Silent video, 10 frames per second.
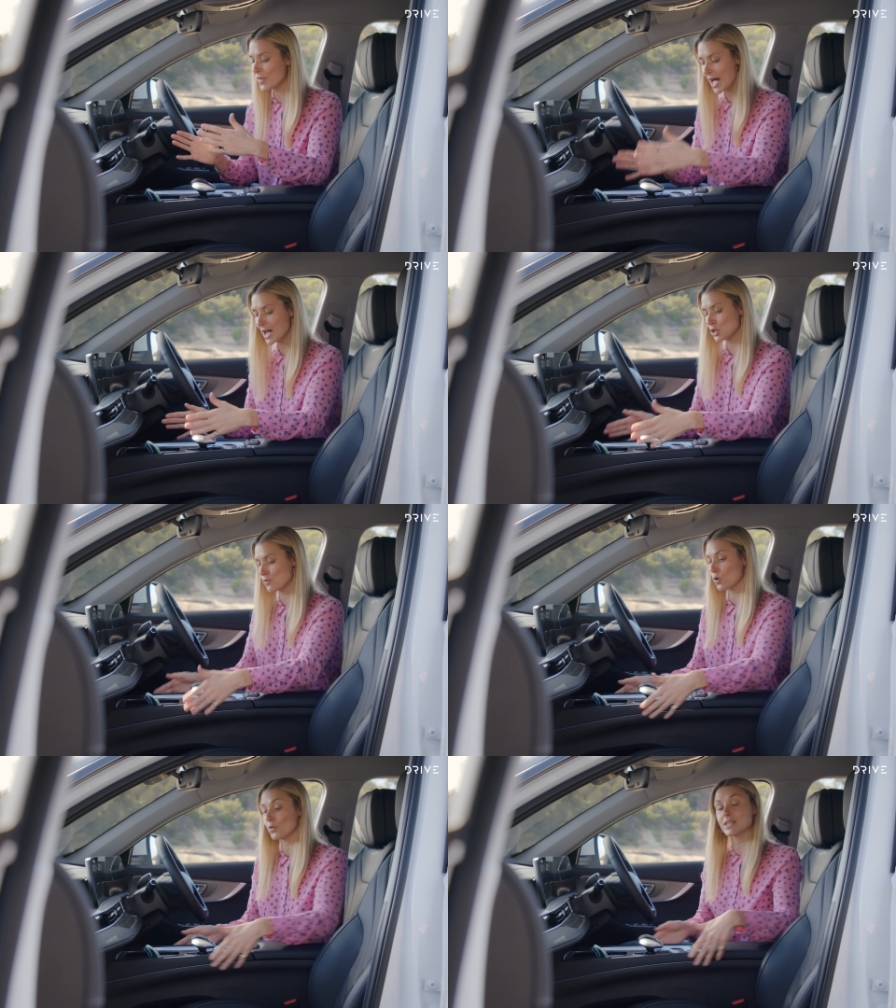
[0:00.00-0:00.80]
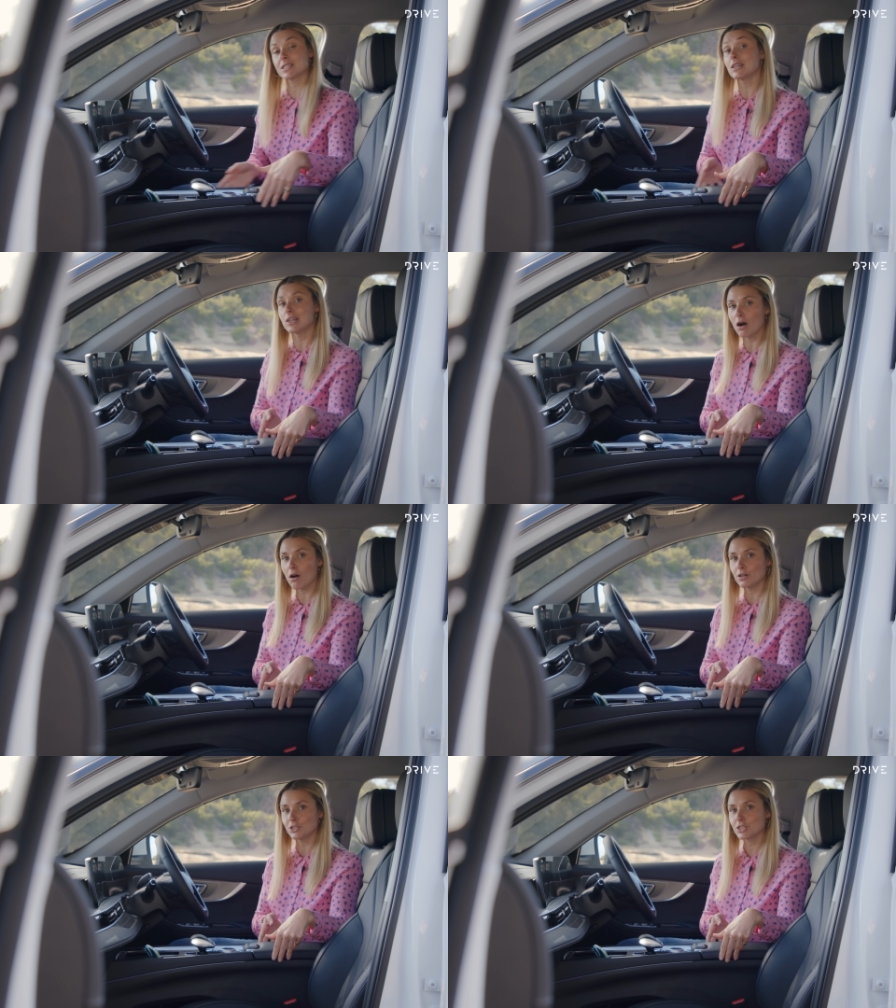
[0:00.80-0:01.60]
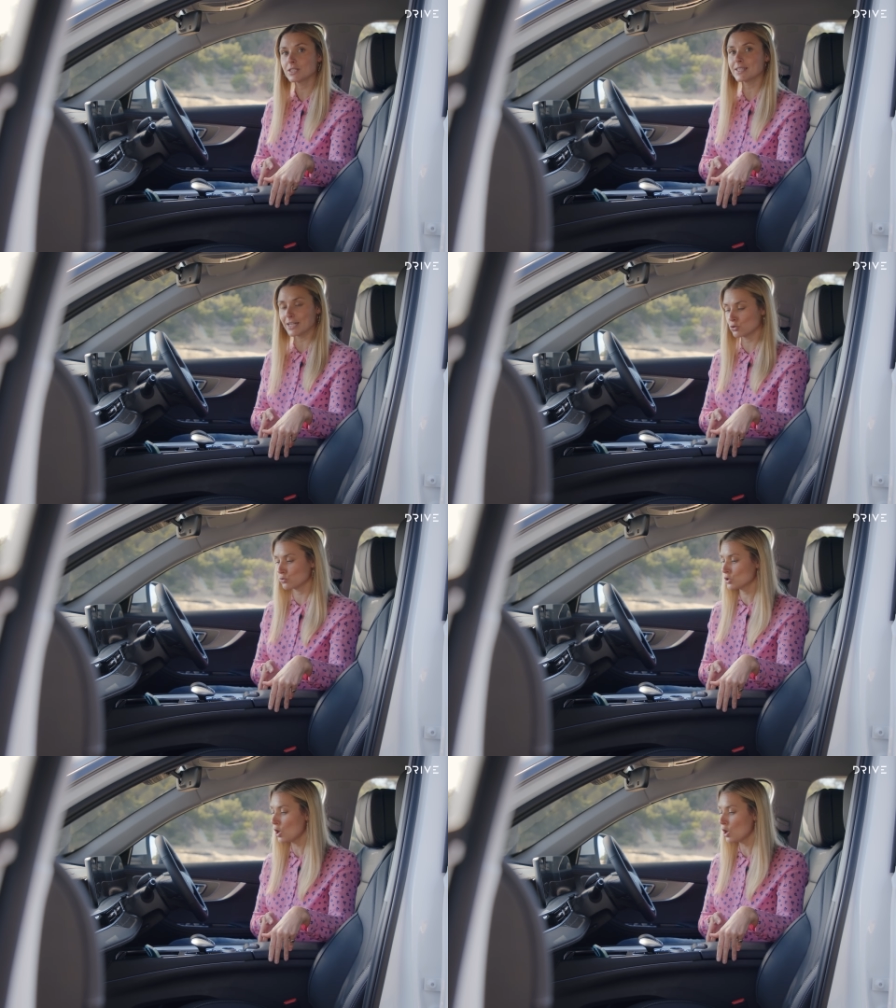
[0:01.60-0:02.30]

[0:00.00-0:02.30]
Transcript: that, you've got this large central